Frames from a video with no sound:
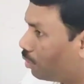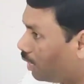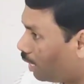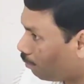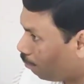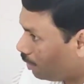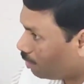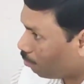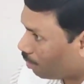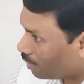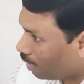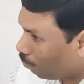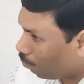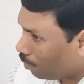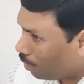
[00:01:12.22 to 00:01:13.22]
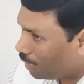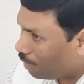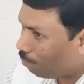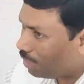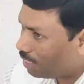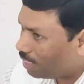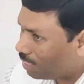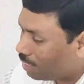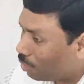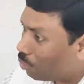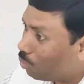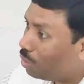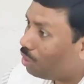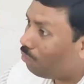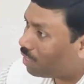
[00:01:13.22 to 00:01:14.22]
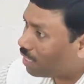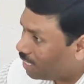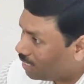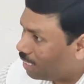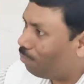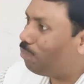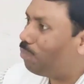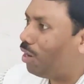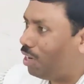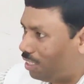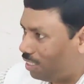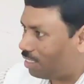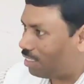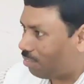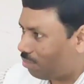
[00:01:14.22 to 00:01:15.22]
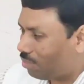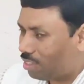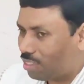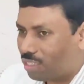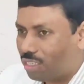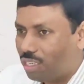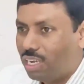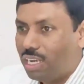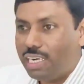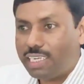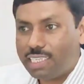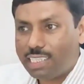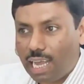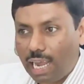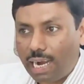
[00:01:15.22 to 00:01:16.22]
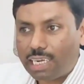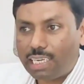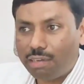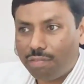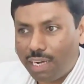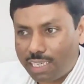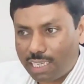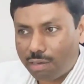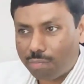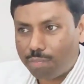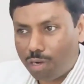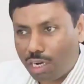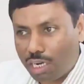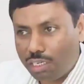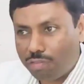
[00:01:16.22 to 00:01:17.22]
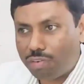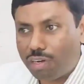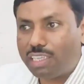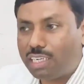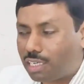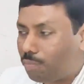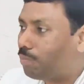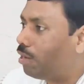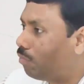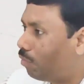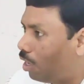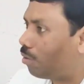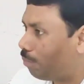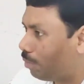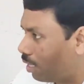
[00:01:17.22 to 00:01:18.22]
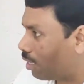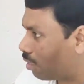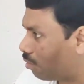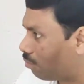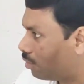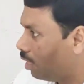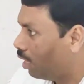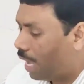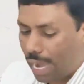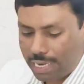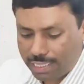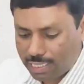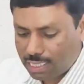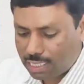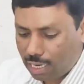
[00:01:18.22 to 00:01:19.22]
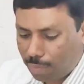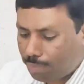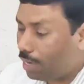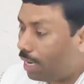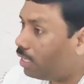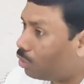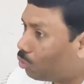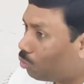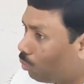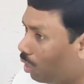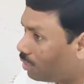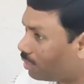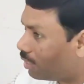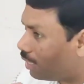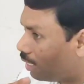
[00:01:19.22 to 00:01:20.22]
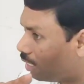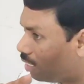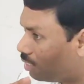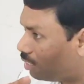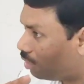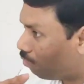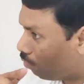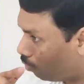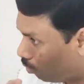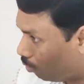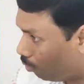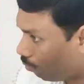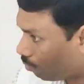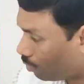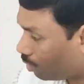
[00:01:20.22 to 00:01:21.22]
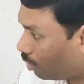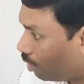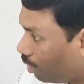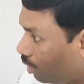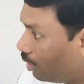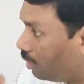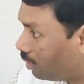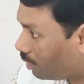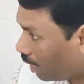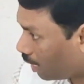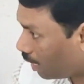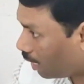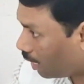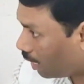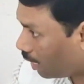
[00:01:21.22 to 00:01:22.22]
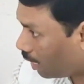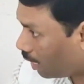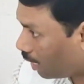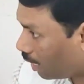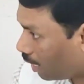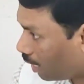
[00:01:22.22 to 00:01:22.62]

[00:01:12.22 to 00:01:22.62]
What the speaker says: This is, I never studied anywhere, but I realized that. But now I am using this one particular point is,